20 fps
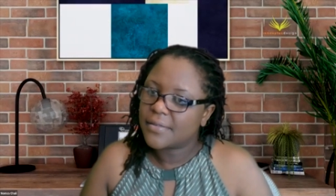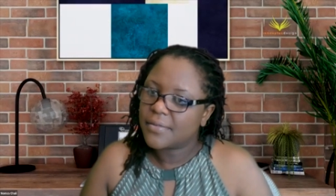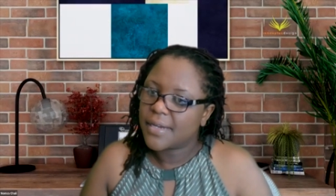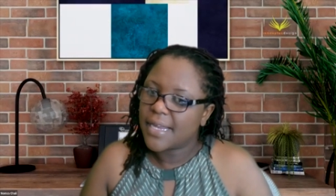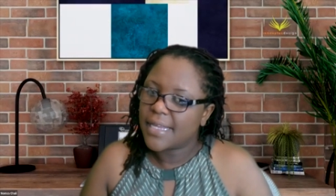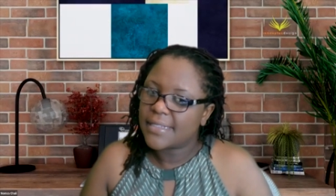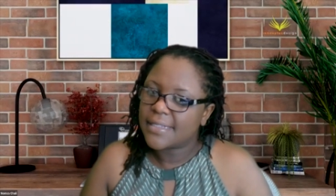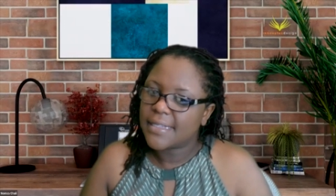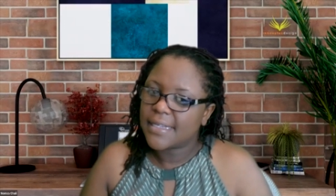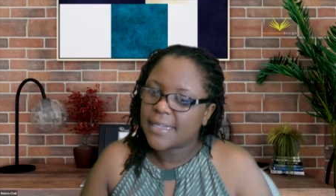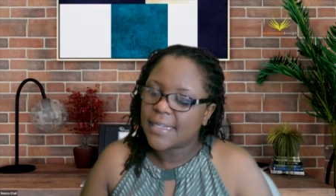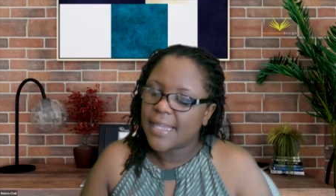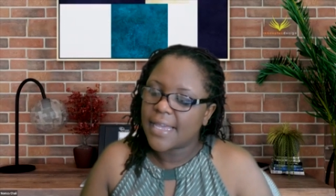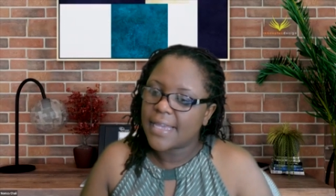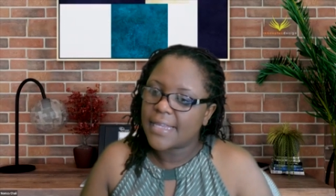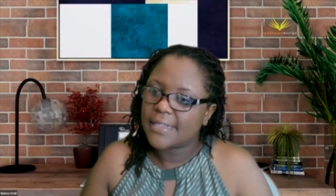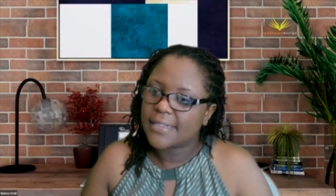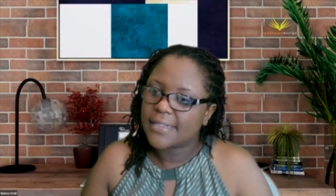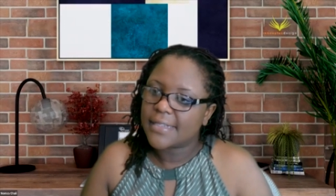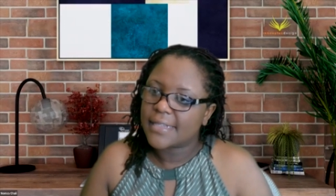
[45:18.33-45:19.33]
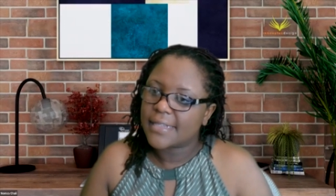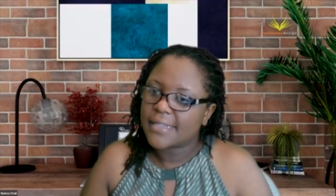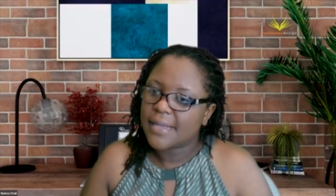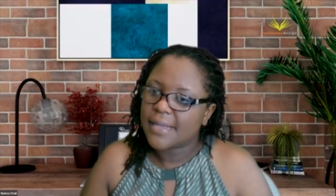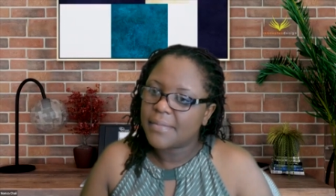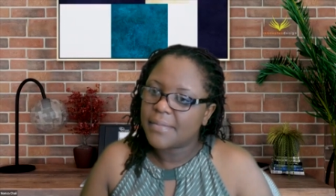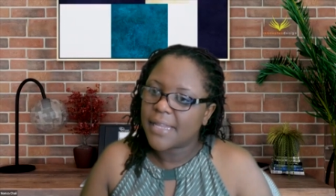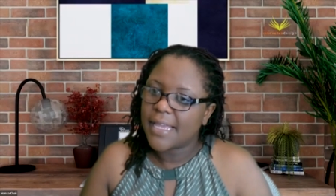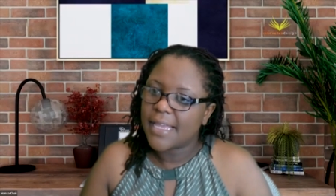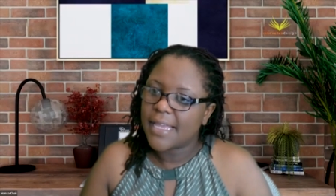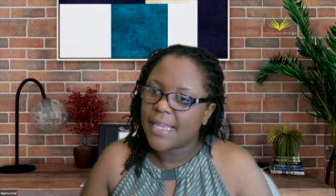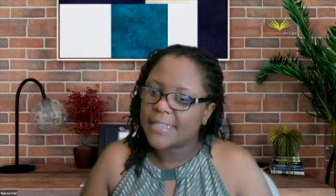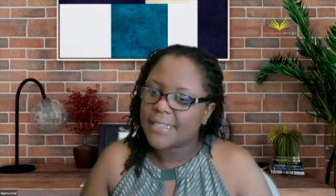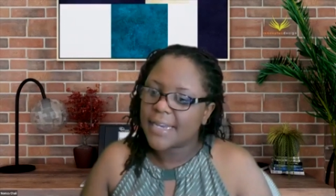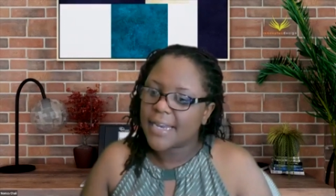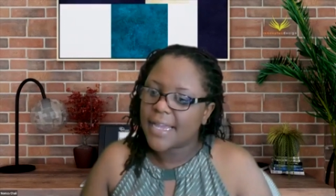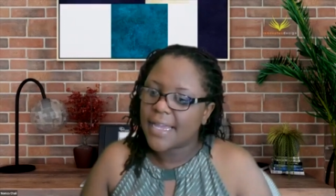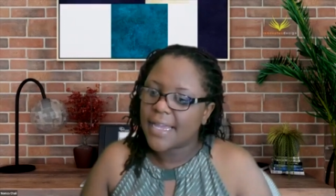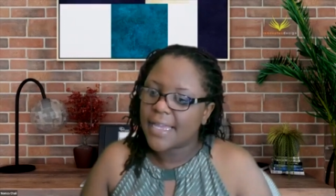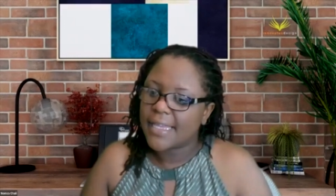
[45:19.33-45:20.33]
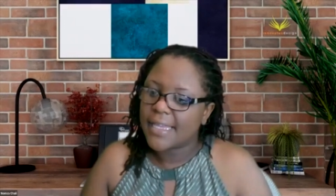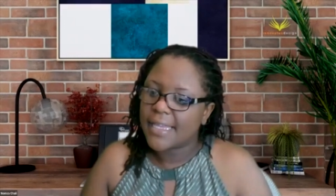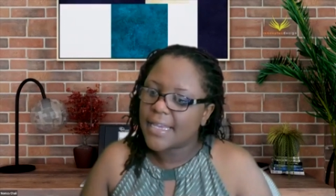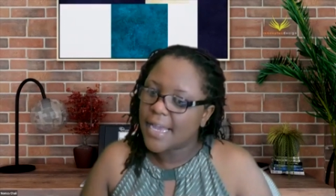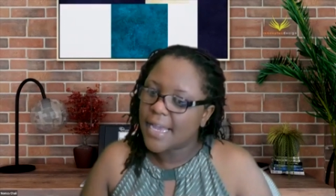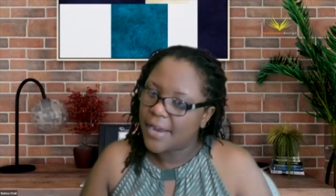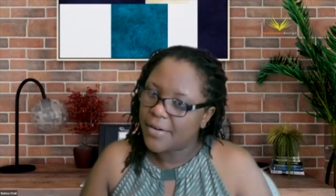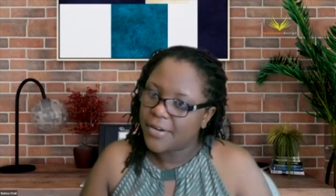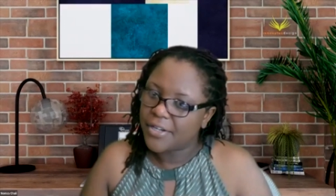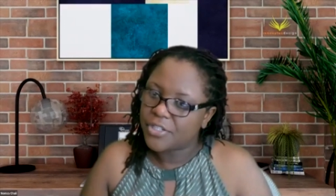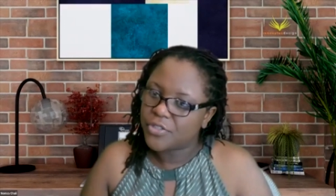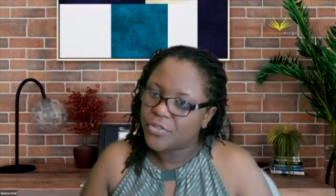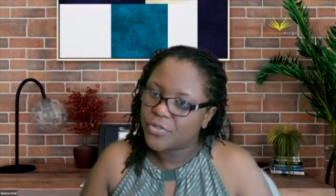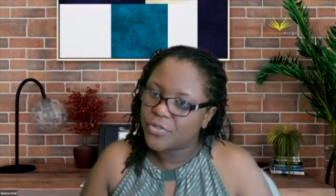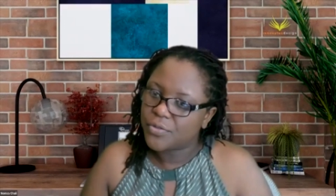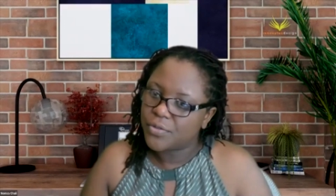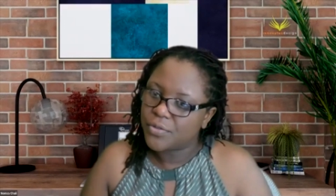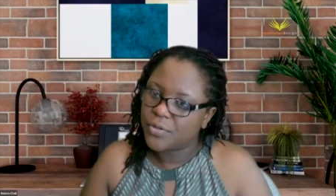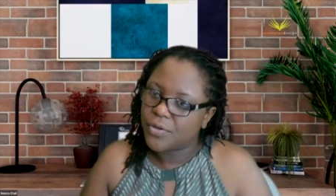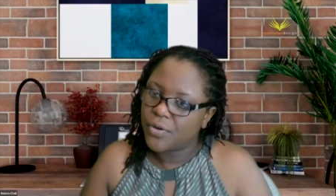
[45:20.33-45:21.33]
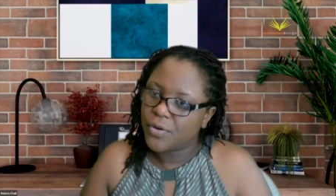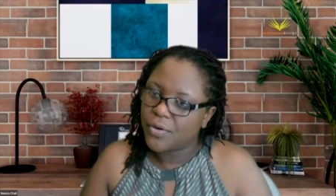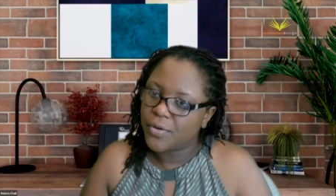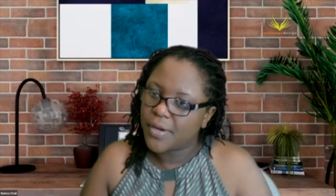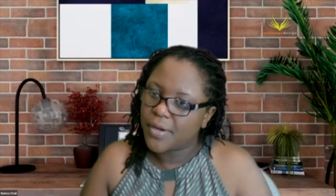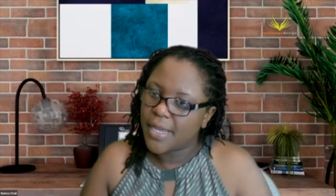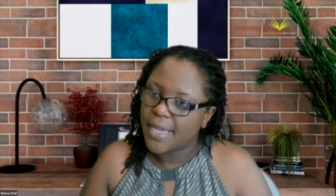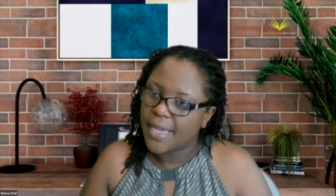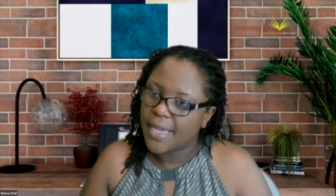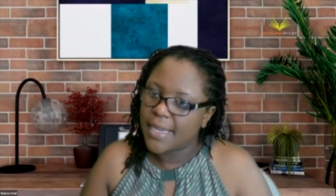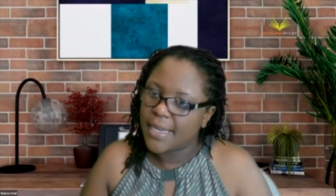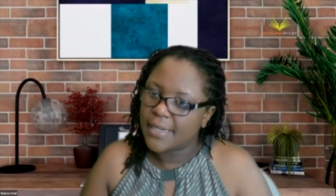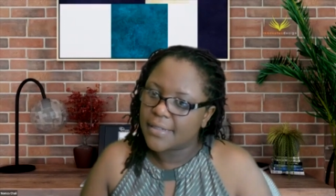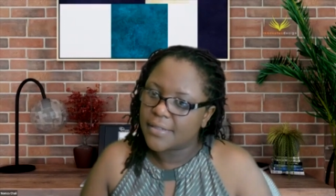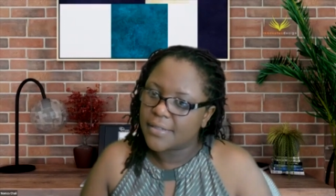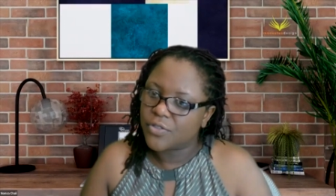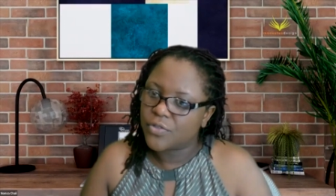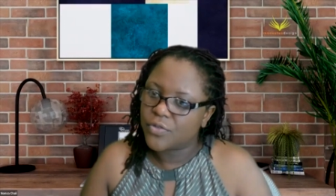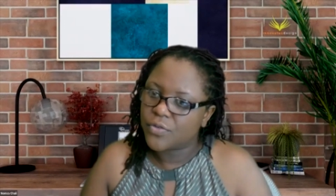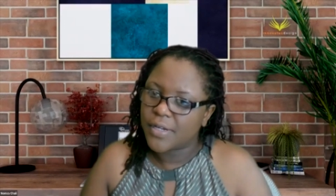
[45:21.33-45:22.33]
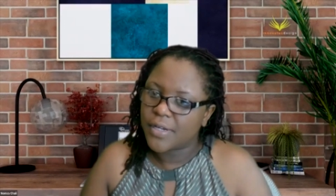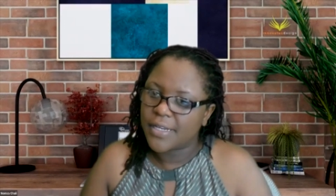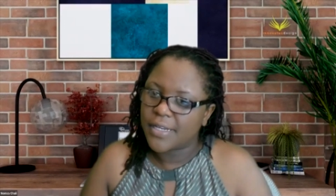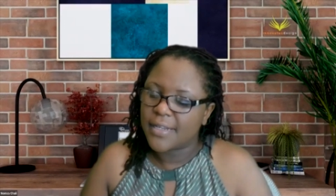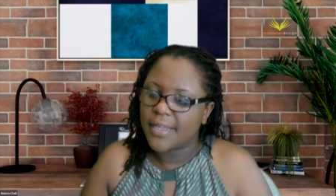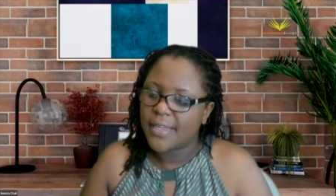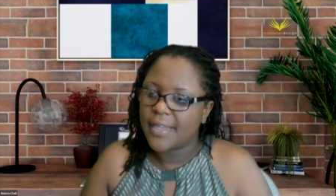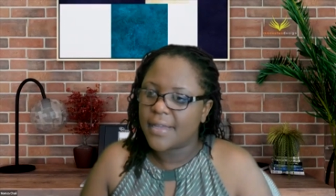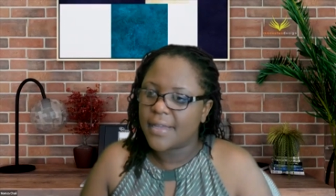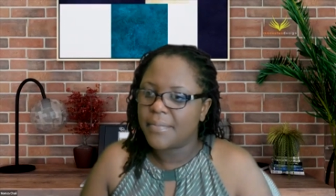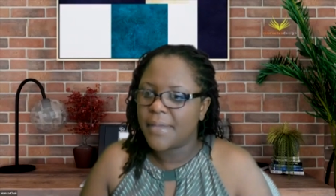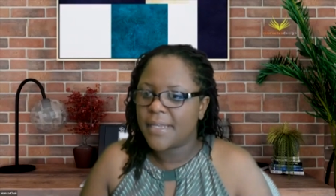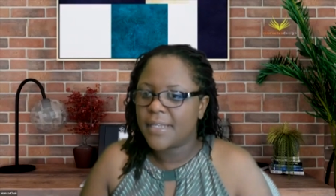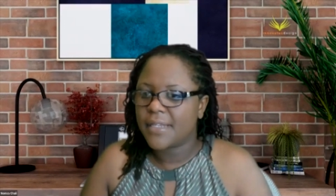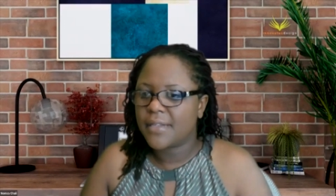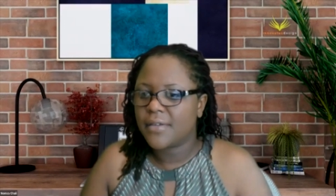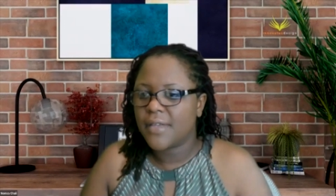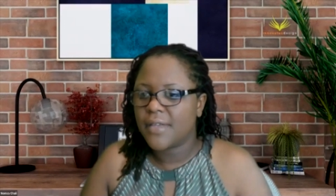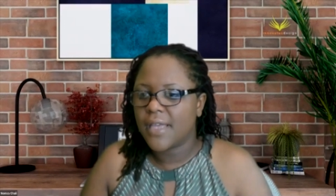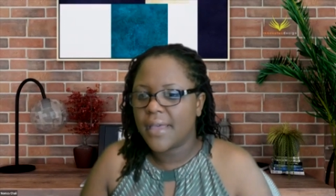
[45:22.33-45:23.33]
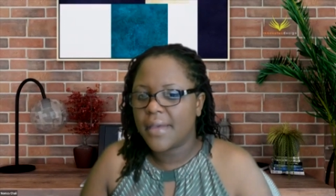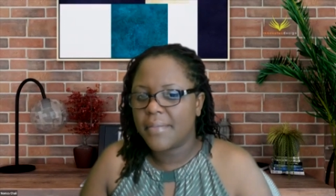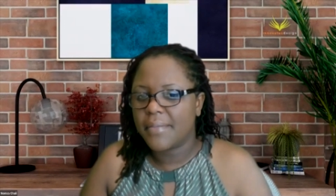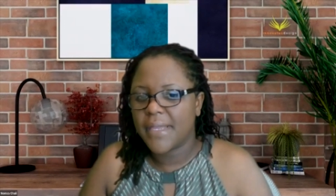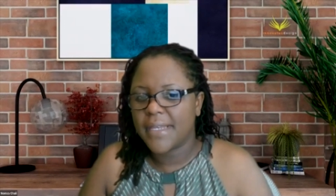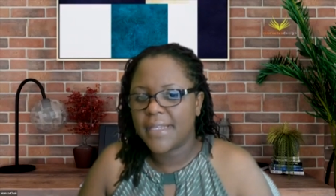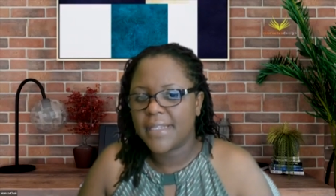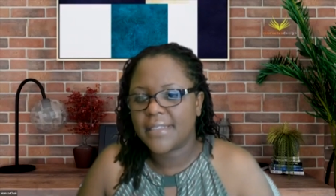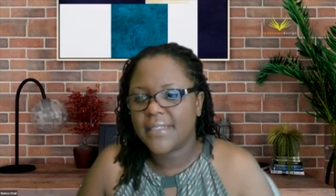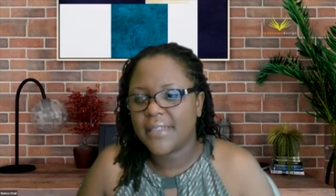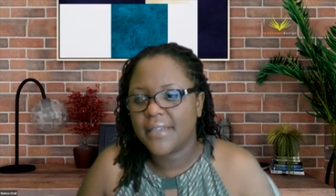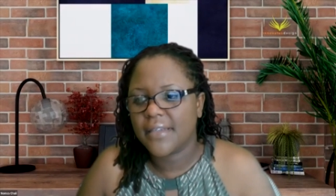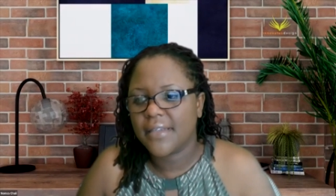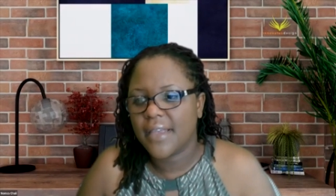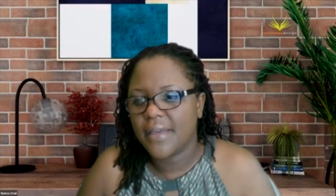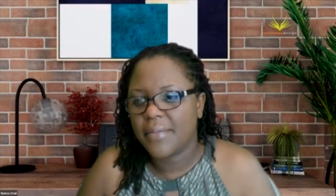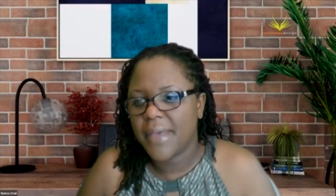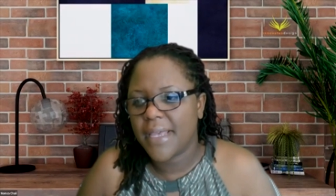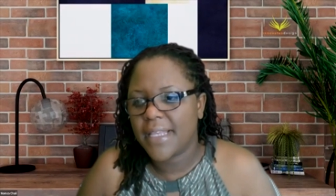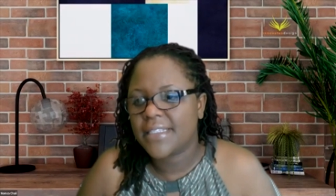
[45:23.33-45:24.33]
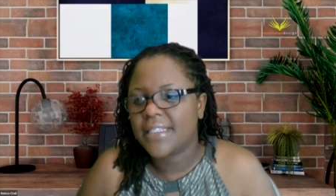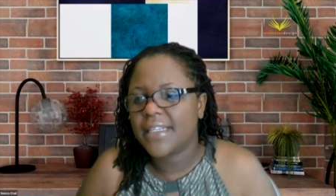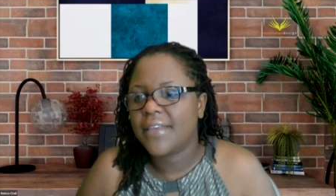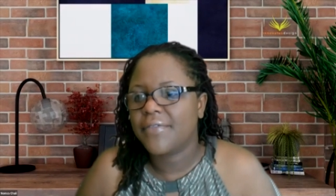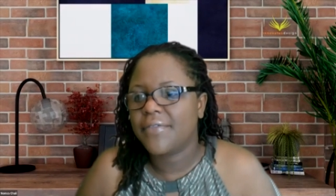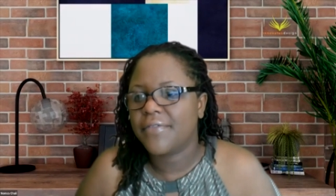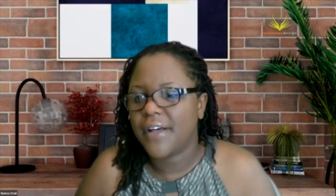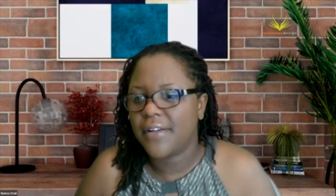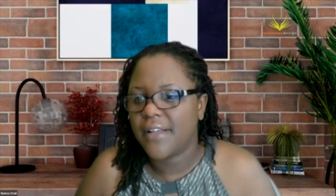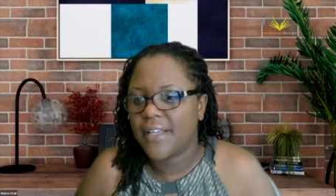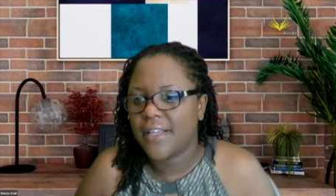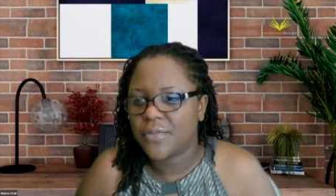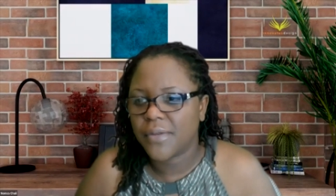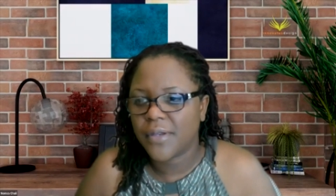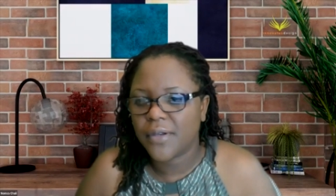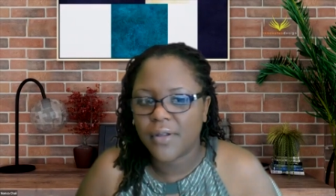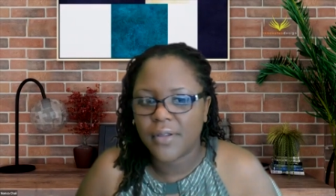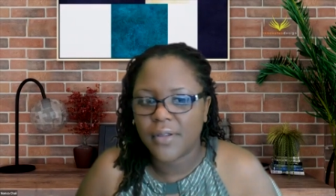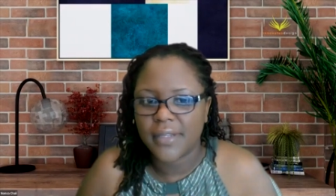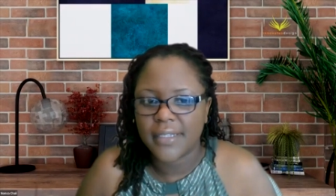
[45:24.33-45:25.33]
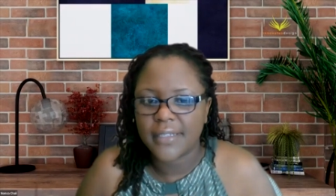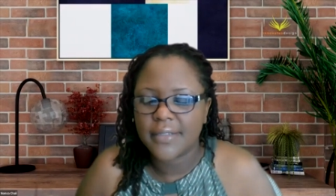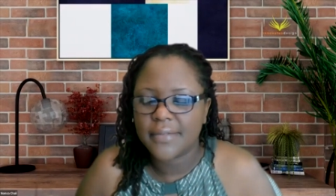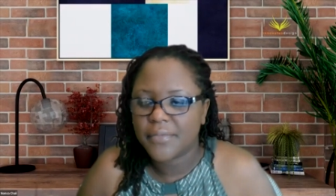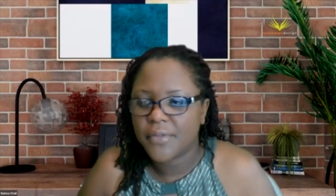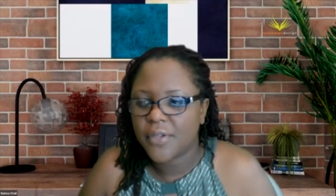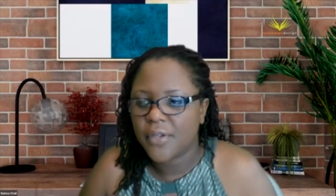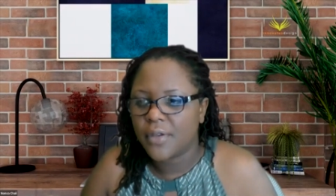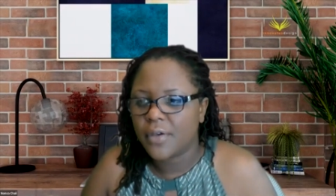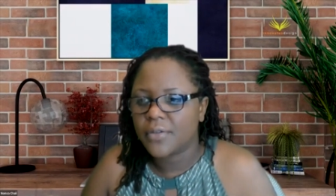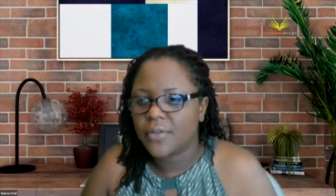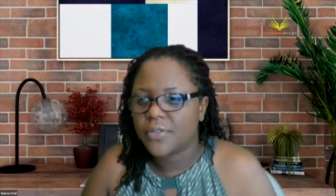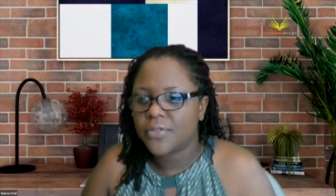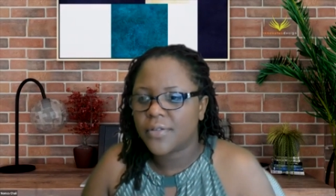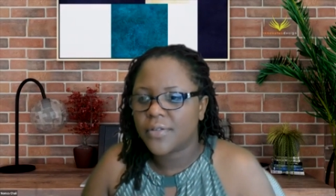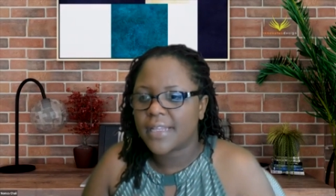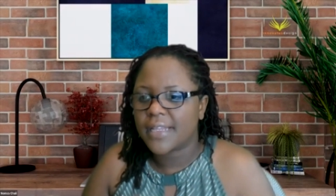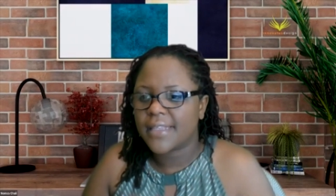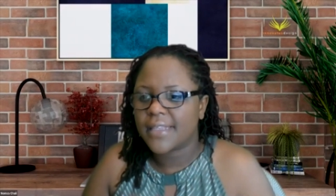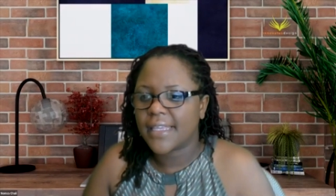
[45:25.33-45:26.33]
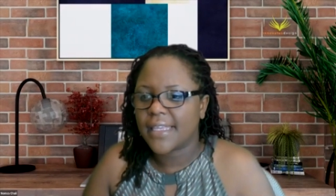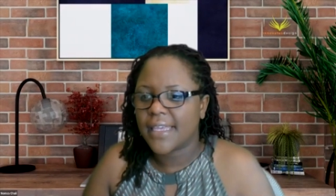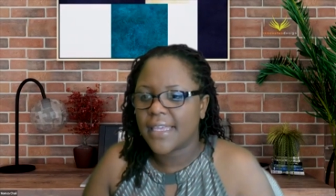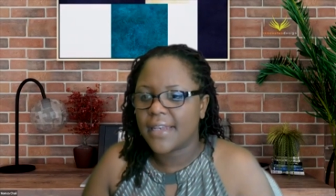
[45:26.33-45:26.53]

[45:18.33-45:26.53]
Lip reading: When I see clients, there are some clients that I encourage to go and do a meds eval, as we call it, so that